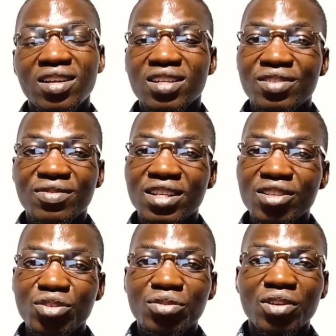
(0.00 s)
It's very
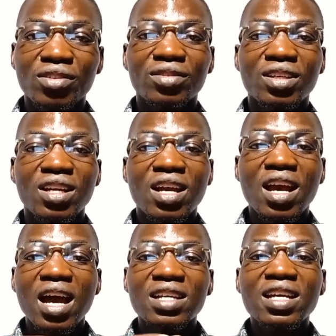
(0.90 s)
sure.
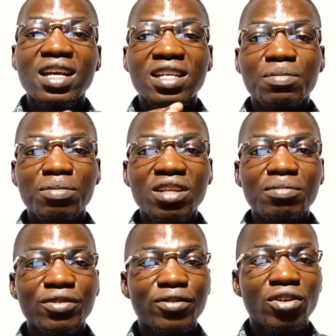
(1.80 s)
As I explained
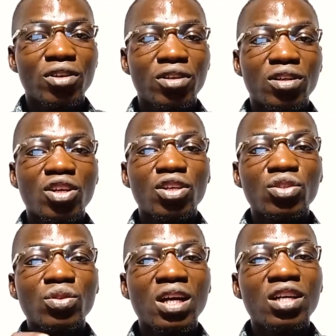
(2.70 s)
before,
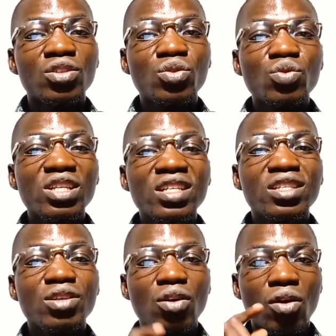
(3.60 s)
you can do it
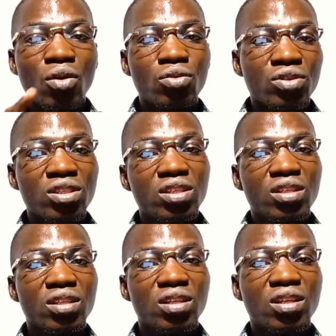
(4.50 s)
once.
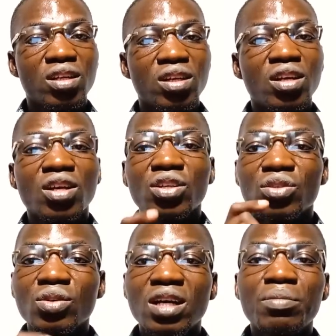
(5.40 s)

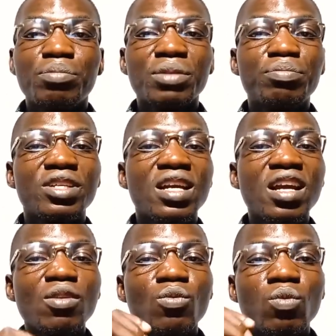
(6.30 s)
You can prepare
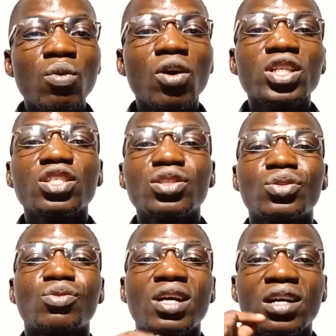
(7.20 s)
what
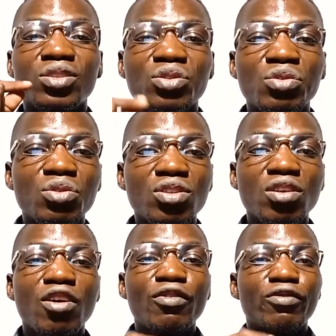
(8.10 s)
you can use
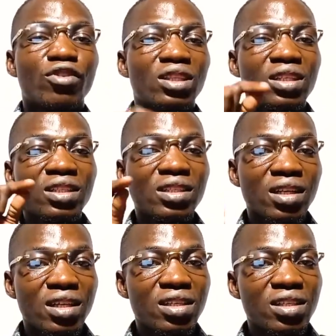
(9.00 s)
for 3
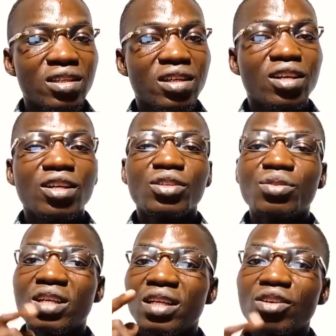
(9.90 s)
days. You
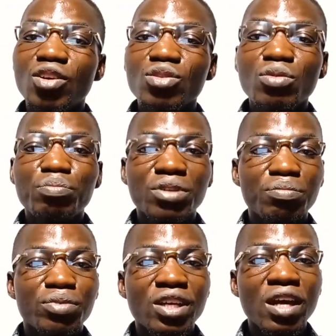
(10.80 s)
can also
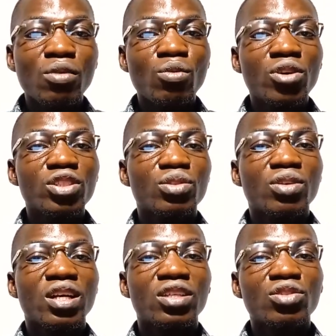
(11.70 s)
prepare what you
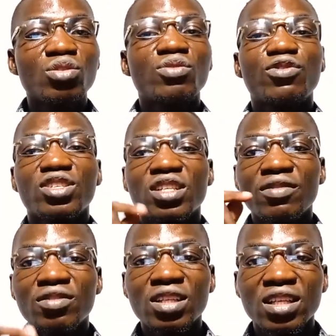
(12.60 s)
can use for
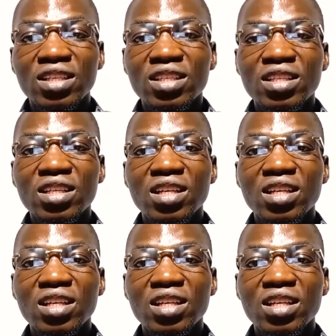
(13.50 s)
7 days.